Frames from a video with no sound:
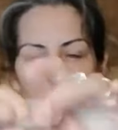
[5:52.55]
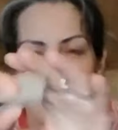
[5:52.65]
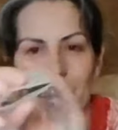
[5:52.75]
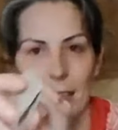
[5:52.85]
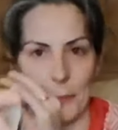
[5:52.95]

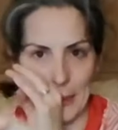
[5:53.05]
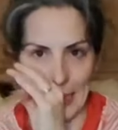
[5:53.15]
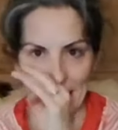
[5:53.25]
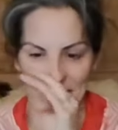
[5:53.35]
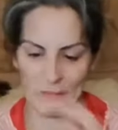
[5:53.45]
Here we
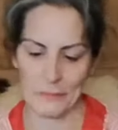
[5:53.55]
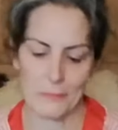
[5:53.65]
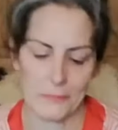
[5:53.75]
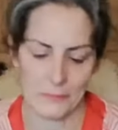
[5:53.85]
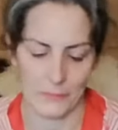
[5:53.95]
go.
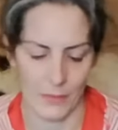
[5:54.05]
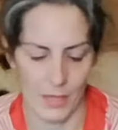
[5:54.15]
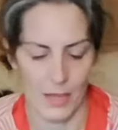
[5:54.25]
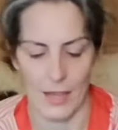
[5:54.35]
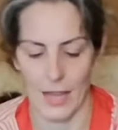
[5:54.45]

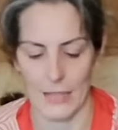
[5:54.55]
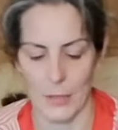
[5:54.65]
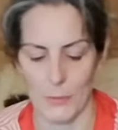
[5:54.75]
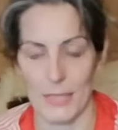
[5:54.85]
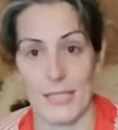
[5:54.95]
And then
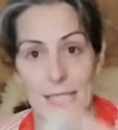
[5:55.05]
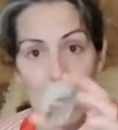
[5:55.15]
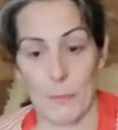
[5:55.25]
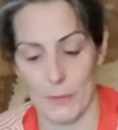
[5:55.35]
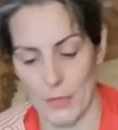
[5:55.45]
we can
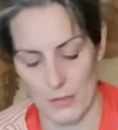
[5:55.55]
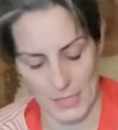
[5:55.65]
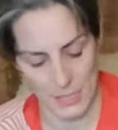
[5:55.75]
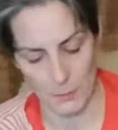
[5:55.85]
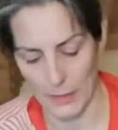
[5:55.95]
dab those
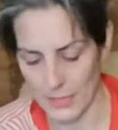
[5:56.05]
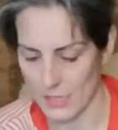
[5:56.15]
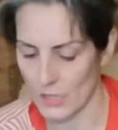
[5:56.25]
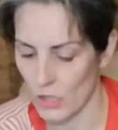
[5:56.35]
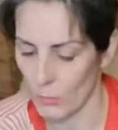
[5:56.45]
into paint
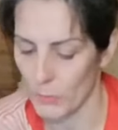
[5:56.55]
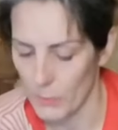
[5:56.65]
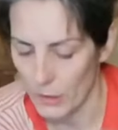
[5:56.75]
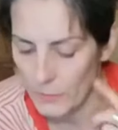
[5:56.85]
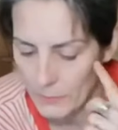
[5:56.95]
and daub them
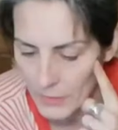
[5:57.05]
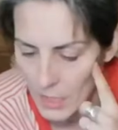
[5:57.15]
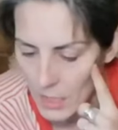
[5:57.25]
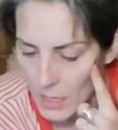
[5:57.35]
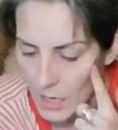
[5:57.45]
on.
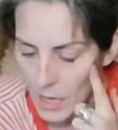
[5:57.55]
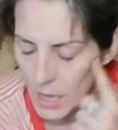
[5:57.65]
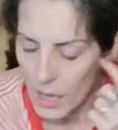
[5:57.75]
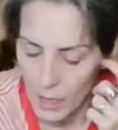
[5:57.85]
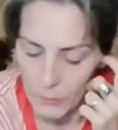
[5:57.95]

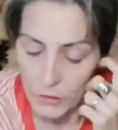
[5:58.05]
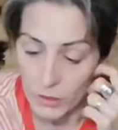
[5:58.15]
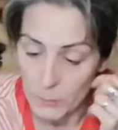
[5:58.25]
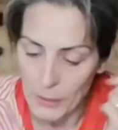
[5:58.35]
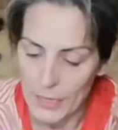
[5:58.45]
Got the
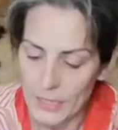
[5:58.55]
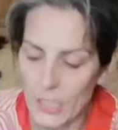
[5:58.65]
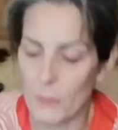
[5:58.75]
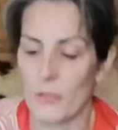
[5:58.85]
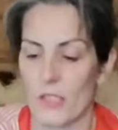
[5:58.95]
pine
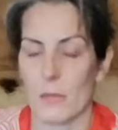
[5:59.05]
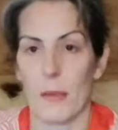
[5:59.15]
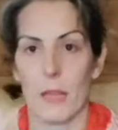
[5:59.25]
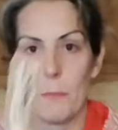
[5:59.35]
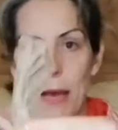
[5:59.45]
cone. We've got some
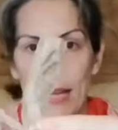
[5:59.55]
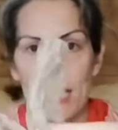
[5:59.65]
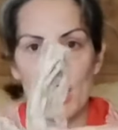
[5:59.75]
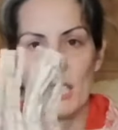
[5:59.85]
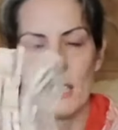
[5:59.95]
other
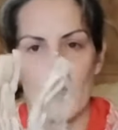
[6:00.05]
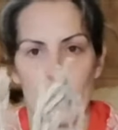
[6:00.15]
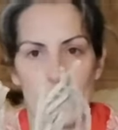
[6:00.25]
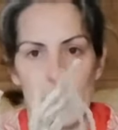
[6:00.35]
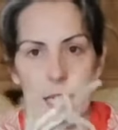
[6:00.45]
packaging
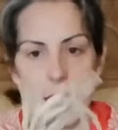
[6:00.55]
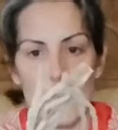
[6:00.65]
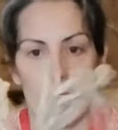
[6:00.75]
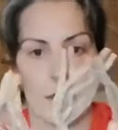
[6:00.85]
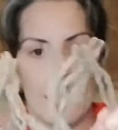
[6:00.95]
things
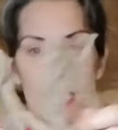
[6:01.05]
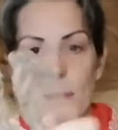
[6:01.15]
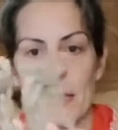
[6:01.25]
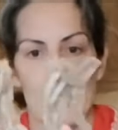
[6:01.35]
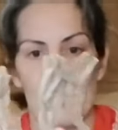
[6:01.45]
here. These
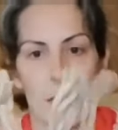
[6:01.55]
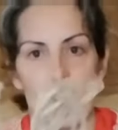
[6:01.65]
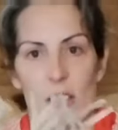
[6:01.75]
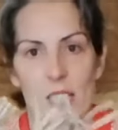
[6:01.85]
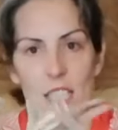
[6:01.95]
make some
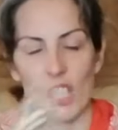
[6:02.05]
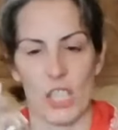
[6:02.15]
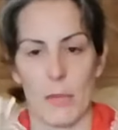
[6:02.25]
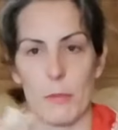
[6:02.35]
interesting shapes.